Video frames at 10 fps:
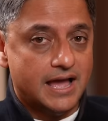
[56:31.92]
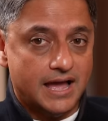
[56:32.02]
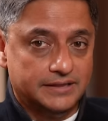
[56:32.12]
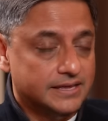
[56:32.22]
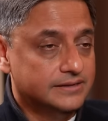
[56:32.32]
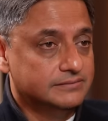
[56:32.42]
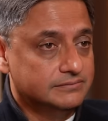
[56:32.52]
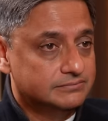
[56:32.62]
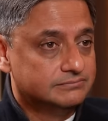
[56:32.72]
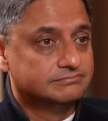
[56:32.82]
And
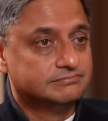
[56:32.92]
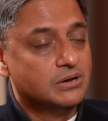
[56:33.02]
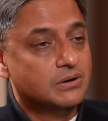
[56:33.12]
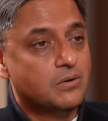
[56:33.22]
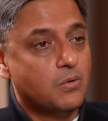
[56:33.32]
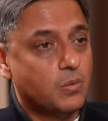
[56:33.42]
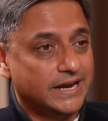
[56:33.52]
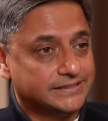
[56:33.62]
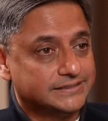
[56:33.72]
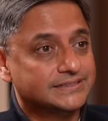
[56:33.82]
then
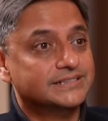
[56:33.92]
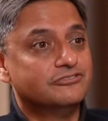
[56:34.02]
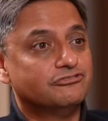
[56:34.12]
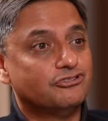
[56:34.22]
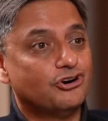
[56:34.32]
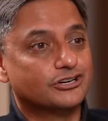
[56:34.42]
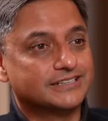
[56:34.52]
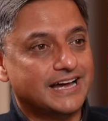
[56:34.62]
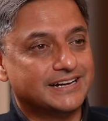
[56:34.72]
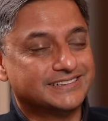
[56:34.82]
wait for
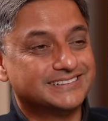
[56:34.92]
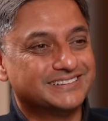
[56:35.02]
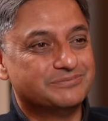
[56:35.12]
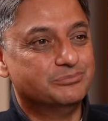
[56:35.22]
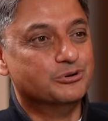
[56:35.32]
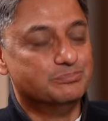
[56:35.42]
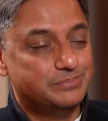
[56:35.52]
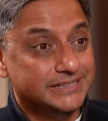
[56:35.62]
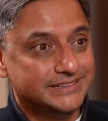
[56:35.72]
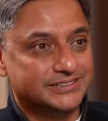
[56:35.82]
that boom
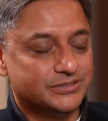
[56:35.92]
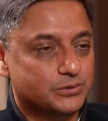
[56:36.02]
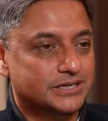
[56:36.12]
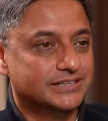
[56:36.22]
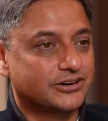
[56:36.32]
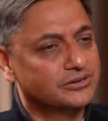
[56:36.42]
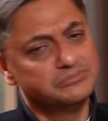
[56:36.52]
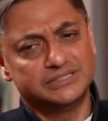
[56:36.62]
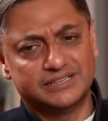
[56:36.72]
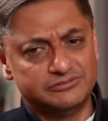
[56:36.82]
period in the world
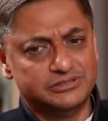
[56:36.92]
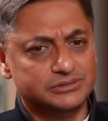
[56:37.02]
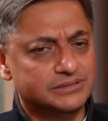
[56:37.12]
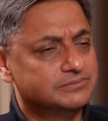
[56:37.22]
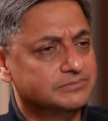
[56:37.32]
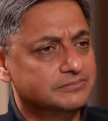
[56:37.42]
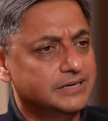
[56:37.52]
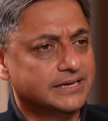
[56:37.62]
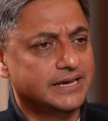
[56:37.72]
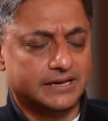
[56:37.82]
economy. Then we will
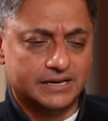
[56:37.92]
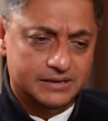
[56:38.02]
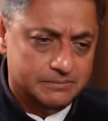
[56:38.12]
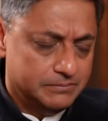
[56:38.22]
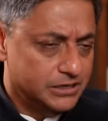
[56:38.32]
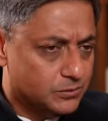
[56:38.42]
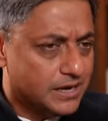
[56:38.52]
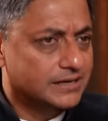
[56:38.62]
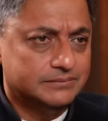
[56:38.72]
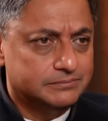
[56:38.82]
make hay.
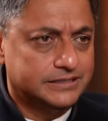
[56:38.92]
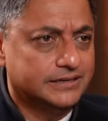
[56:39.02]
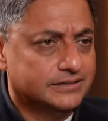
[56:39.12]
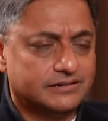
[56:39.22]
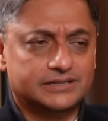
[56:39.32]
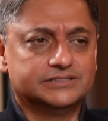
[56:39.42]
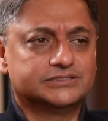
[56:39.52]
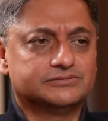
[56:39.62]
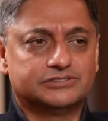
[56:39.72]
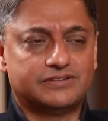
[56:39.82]
Meanwhile, take advantage
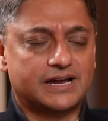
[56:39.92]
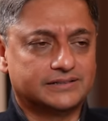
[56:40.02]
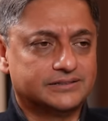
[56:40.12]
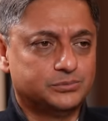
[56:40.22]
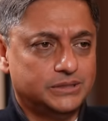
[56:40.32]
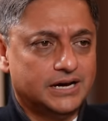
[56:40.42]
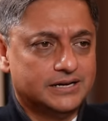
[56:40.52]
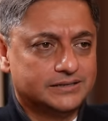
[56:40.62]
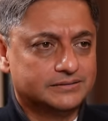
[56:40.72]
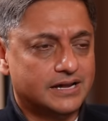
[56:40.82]
of the fact that we
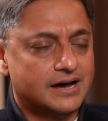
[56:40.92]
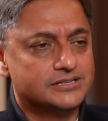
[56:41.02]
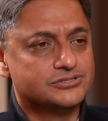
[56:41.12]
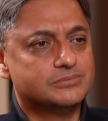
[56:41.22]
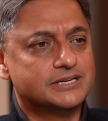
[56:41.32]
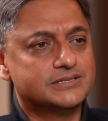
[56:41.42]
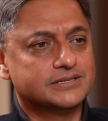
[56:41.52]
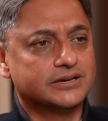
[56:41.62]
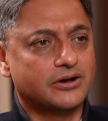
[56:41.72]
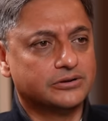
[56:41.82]
are a large
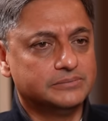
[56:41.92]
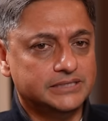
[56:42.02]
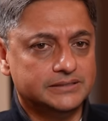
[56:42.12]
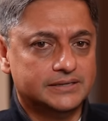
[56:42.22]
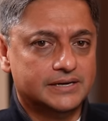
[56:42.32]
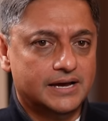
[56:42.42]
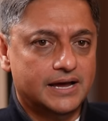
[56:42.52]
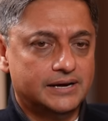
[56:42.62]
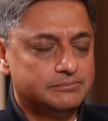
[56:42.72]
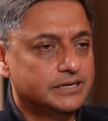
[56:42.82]
domestic economy
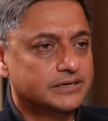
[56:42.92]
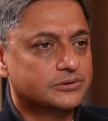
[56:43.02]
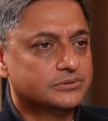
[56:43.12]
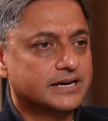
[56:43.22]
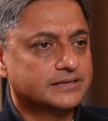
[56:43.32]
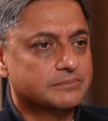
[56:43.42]
and build out that